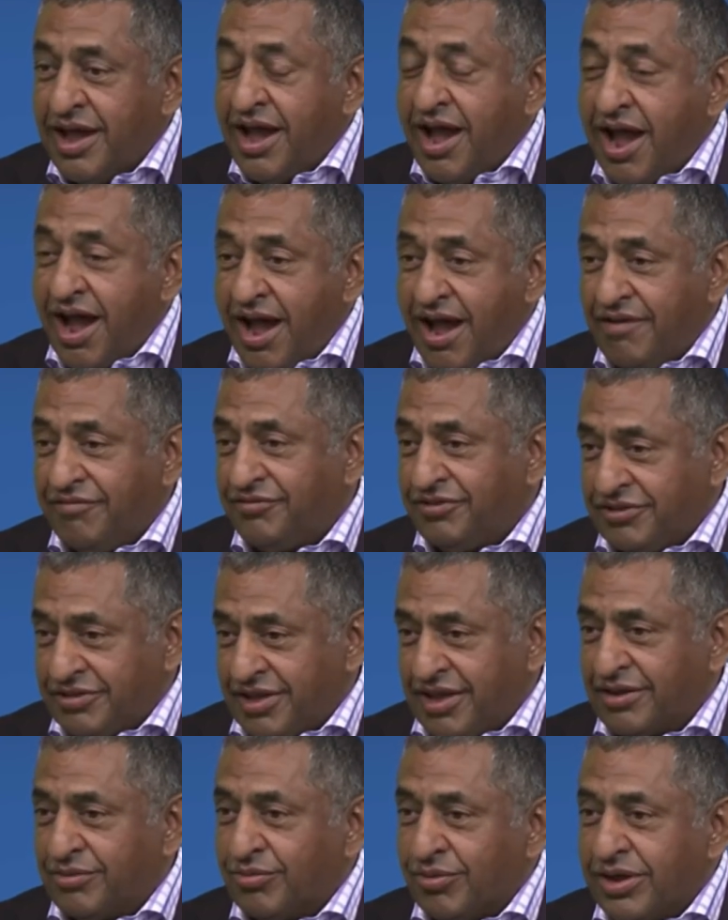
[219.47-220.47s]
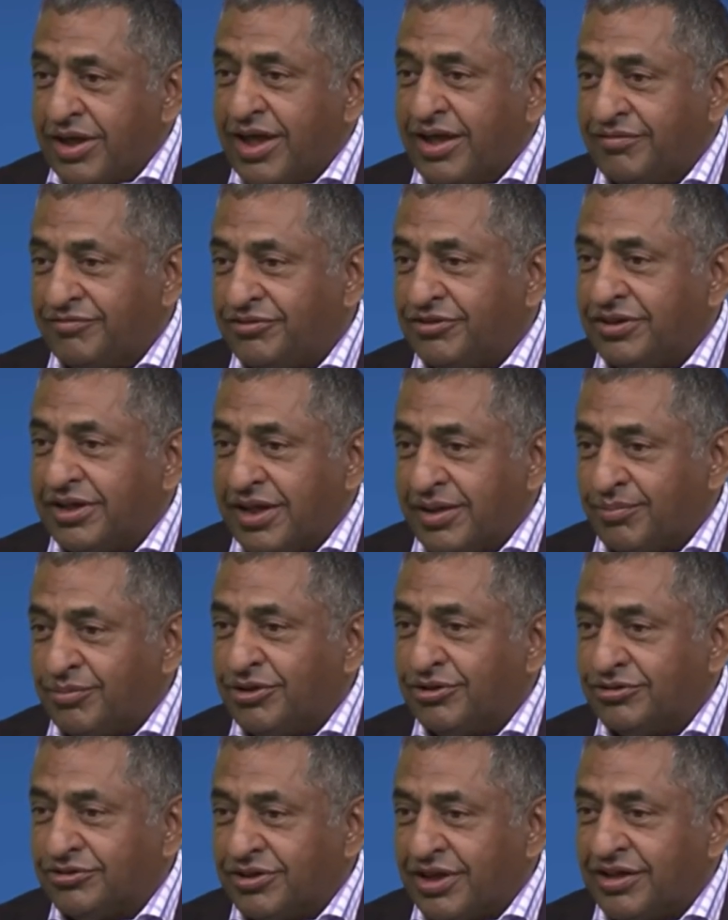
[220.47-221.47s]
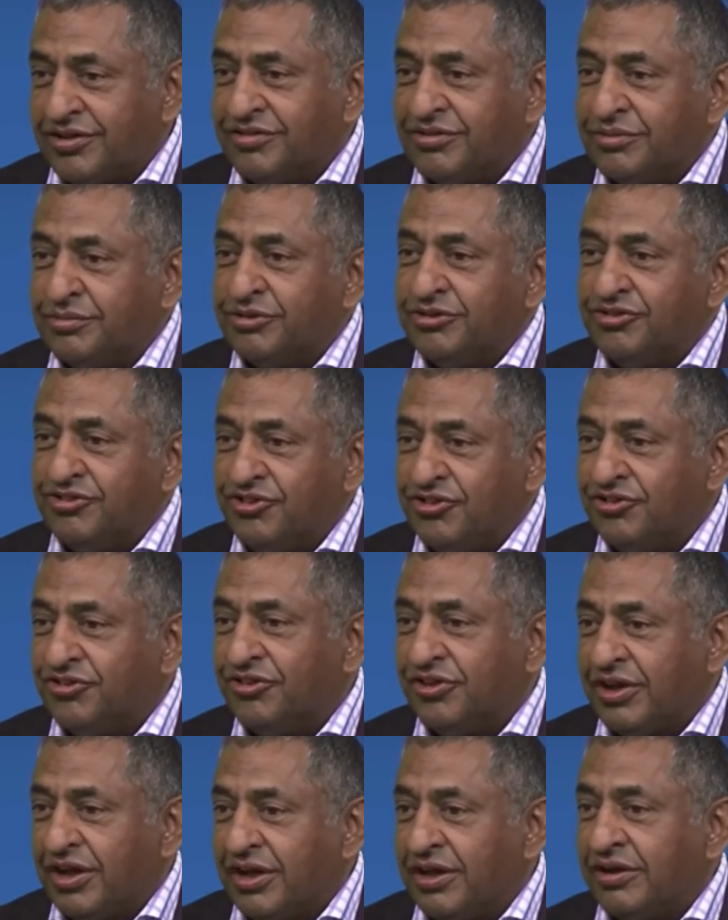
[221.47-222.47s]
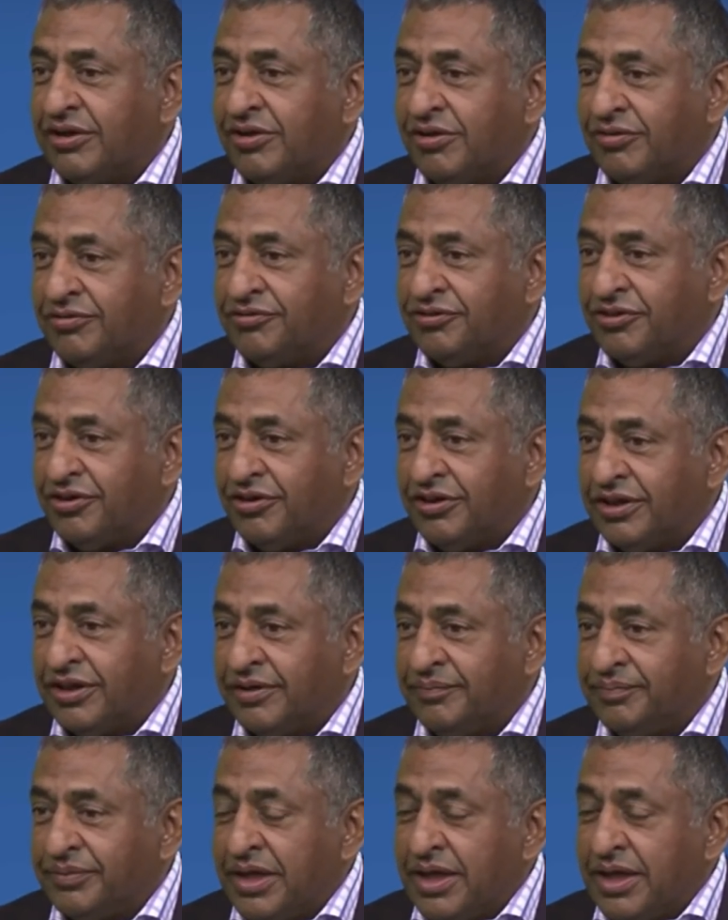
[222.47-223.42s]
After that, we have to keep those customers using our golf trolley.